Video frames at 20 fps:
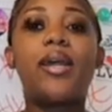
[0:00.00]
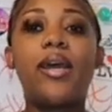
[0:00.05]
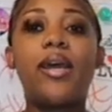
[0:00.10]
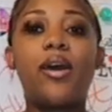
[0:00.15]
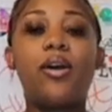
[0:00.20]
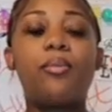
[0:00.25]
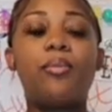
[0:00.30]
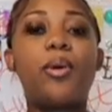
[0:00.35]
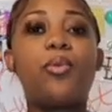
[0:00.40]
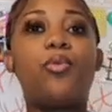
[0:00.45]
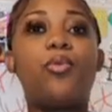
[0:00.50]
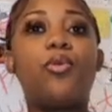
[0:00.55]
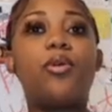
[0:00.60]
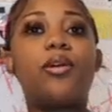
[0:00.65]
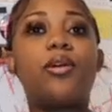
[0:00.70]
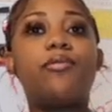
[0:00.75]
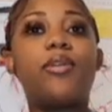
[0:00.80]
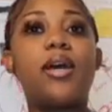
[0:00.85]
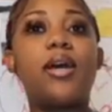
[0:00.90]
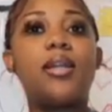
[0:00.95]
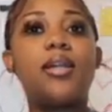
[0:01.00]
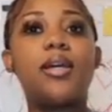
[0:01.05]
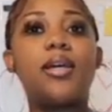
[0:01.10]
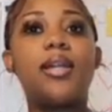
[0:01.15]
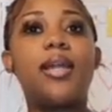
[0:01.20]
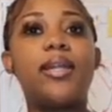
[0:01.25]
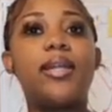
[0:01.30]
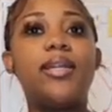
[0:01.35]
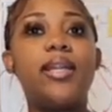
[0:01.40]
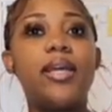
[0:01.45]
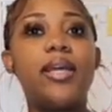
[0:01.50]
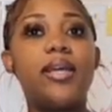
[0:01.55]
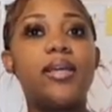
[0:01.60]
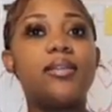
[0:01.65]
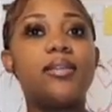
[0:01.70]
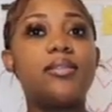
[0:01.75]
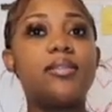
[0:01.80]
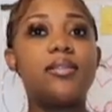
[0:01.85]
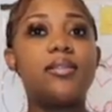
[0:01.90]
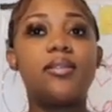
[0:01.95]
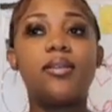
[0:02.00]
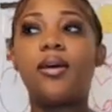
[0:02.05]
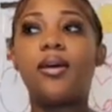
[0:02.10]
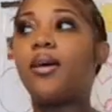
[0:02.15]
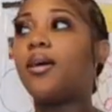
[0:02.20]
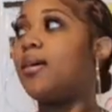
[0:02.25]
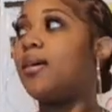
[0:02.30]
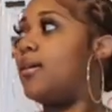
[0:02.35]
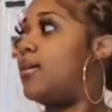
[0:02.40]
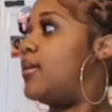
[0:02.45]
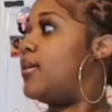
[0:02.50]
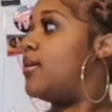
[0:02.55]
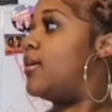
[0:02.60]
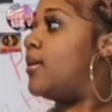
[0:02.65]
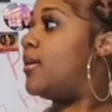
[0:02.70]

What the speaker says: hell am I walking around looking like this, huh?